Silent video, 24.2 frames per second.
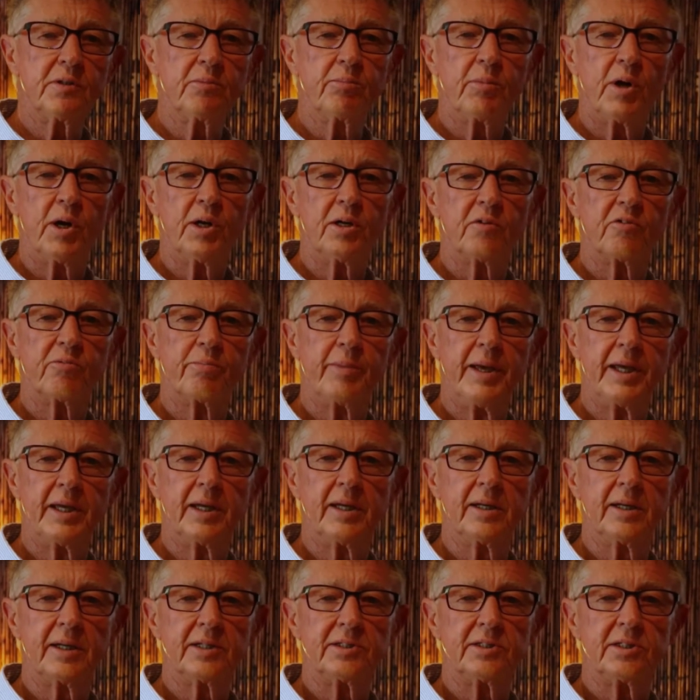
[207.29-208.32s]
mode of
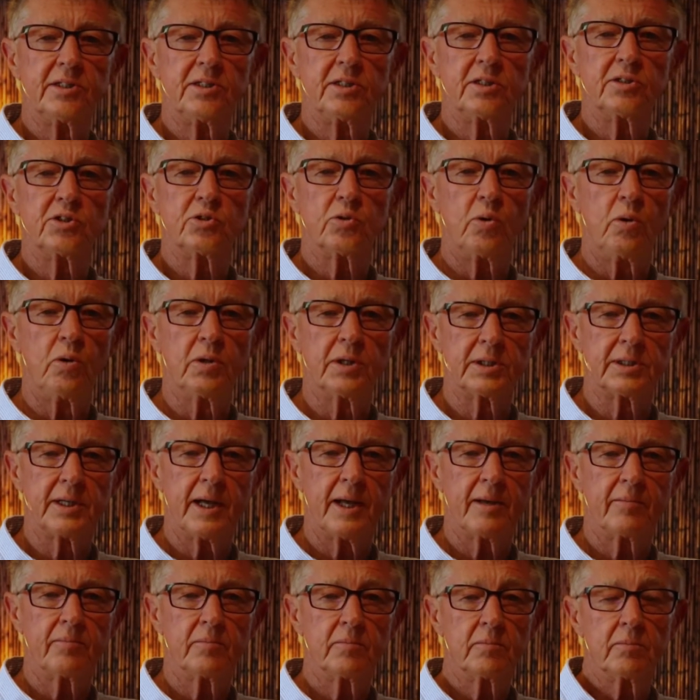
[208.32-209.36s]
making decisions all the
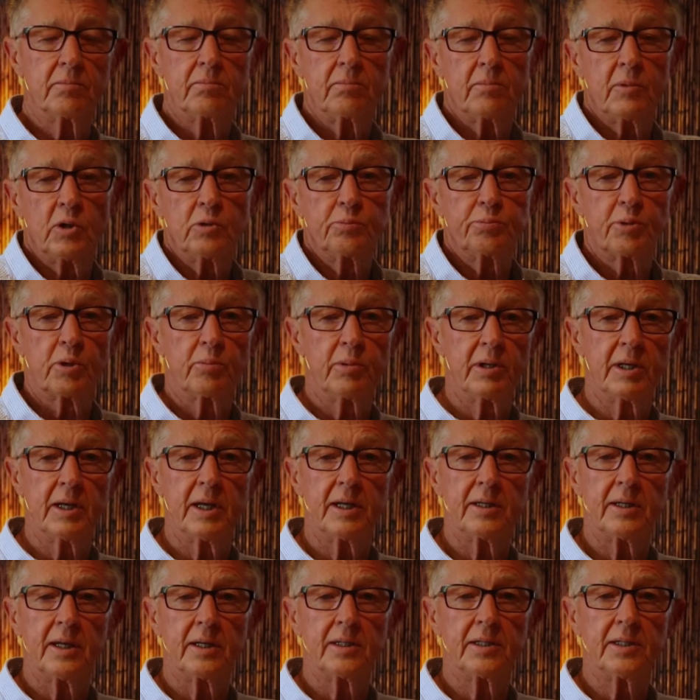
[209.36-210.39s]
time and most probably
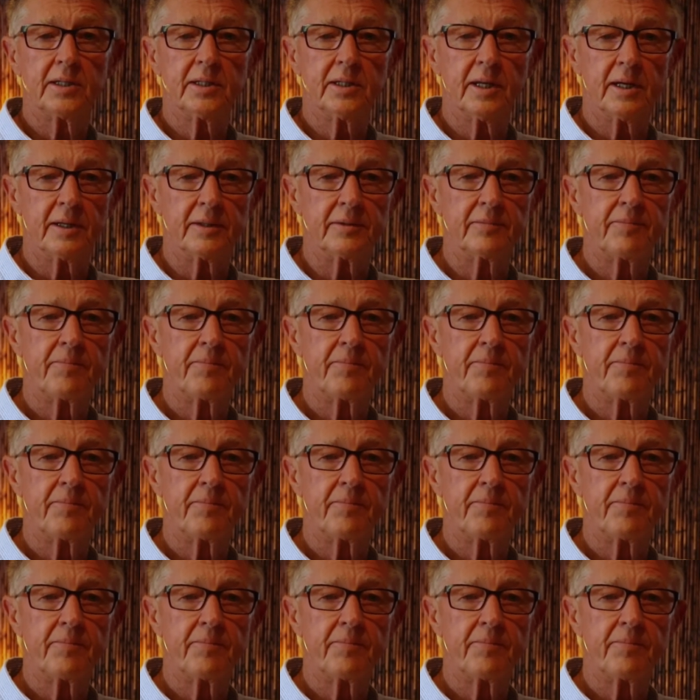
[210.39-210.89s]
get nothing done.